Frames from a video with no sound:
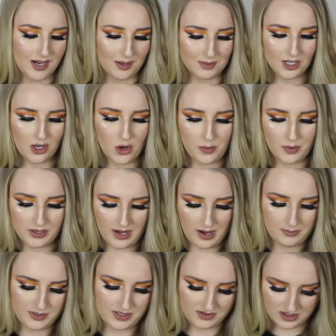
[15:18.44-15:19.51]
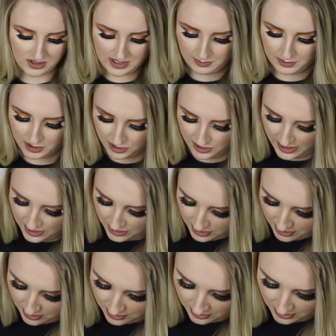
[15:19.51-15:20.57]
I'm going to open it up just to demonstrate to
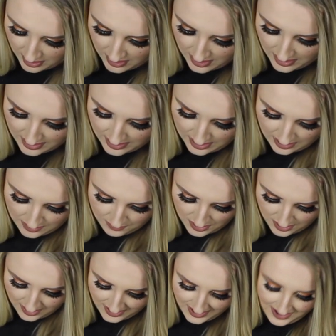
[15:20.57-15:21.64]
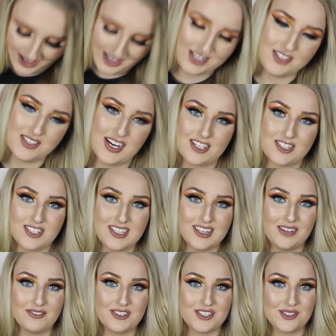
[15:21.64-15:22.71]
you. Um, I used to actually
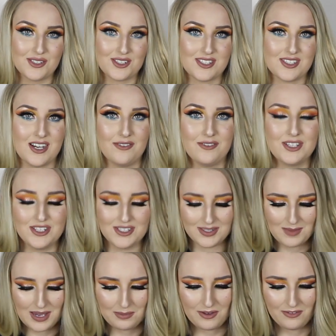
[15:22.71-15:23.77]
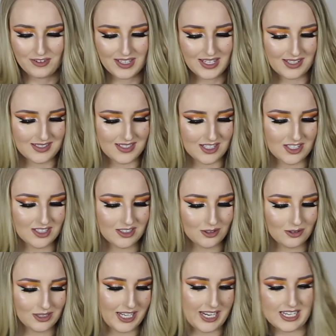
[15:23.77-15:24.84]
love this sort of stuff. It used to make me feel like such a
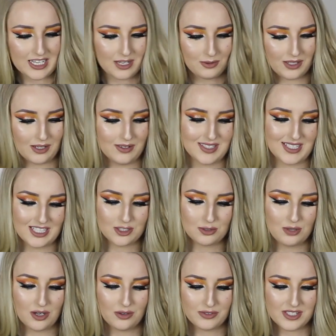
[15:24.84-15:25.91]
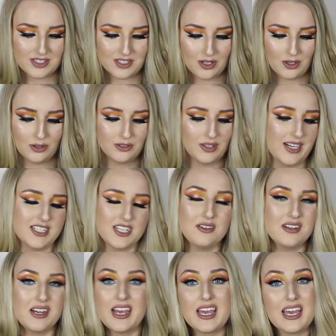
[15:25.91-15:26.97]
little lady when I was like twelve years old. I
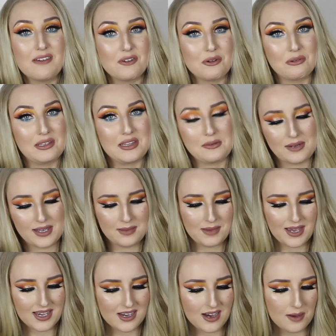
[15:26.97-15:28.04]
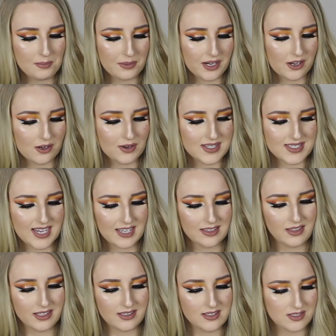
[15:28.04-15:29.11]
didn't ever really wear makeup, but I always had
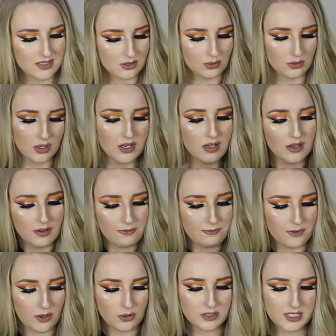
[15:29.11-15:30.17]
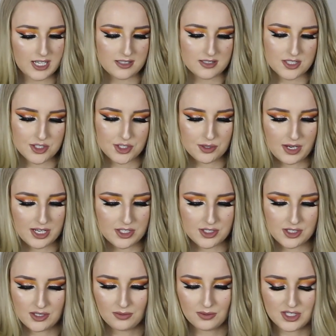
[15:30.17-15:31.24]
like this little fold out
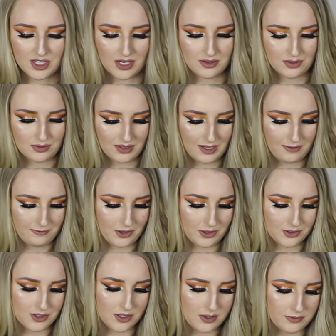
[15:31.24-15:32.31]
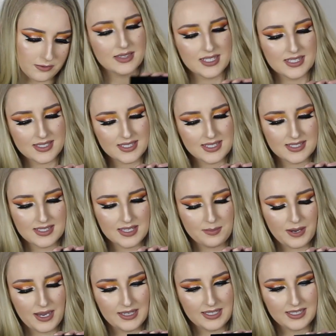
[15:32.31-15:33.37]
situation, which I was really fond of. This is the
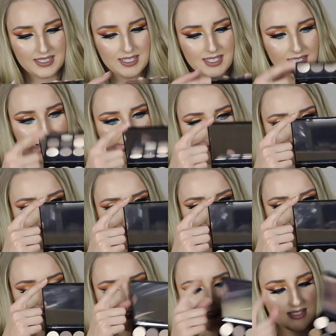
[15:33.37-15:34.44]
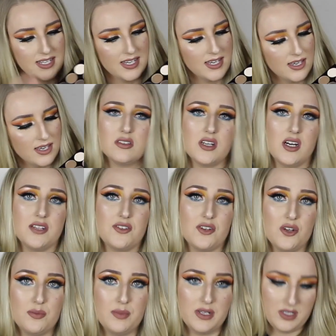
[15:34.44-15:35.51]
palette here, as you guys can see. It's hard to
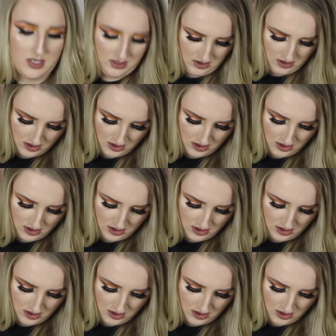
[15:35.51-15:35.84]
open.